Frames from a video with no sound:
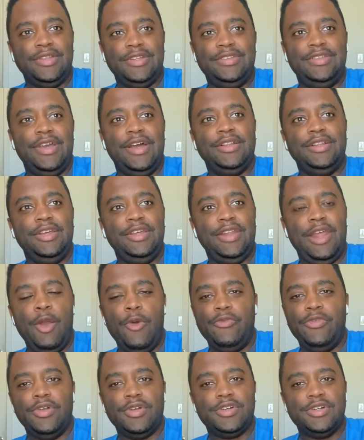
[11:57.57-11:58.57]
deli and they
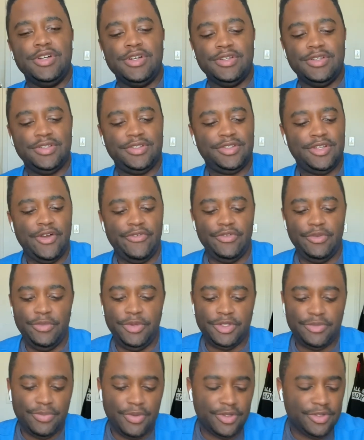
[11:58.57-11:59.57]
over there cooking the stuff and it be
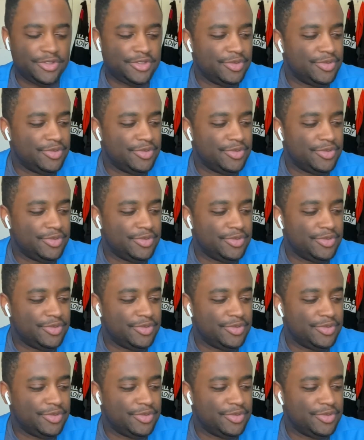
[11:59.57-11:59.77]
smelling so